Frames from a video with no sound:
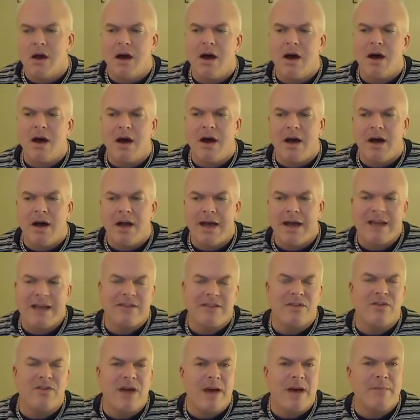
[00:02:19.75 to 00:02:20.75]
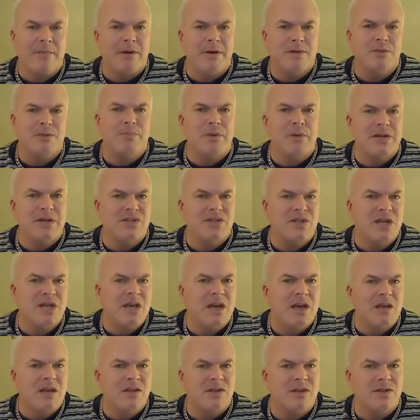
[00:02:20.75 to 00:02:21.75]
Uh, at the time, I was busting
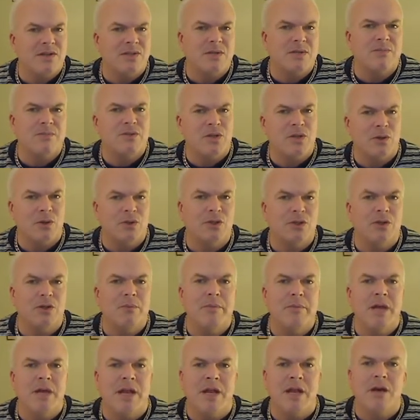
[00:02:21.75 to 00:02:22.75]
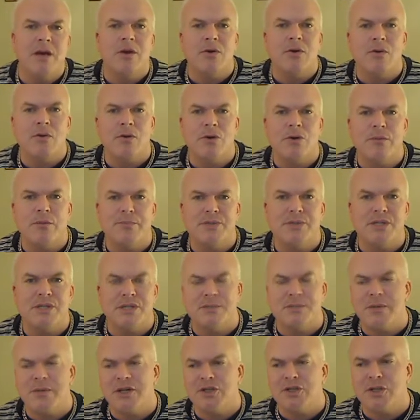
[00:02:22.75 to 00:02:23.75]
into some social media groups,
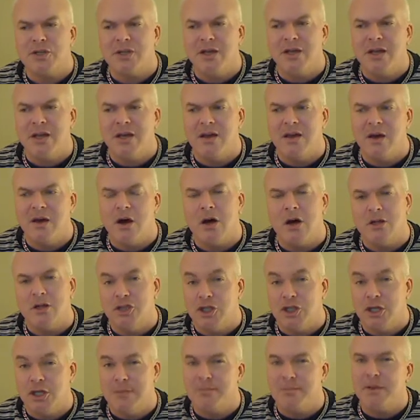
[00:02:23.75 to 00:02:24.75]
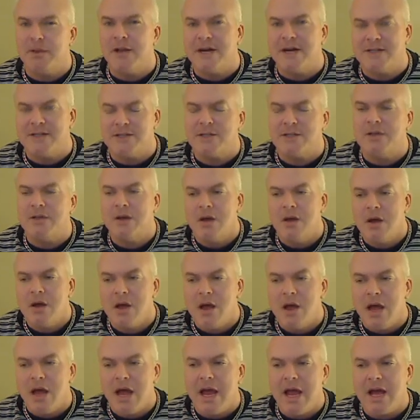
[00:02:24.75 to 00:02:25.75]
especially on G+,
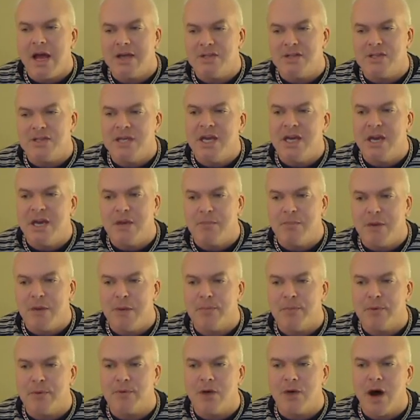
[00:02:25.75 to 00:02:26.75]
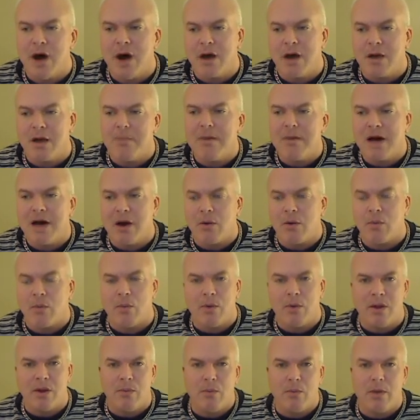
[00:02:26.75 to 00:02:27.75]
and seeing people talk about
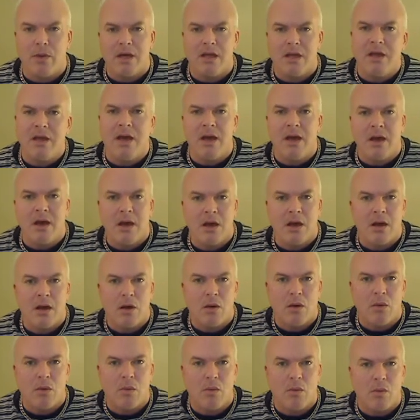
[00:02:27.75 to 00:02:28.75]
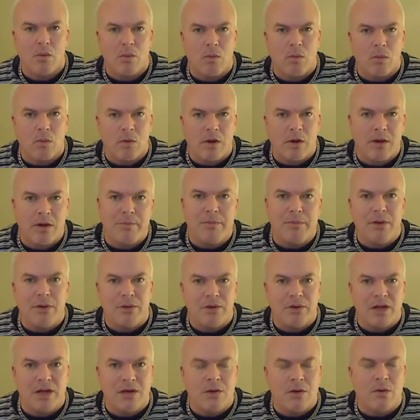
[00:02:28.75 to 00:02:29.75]
rewicking,
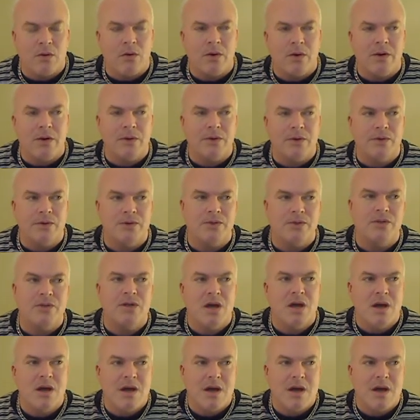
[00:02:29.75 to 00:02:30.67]
rebuilding coils.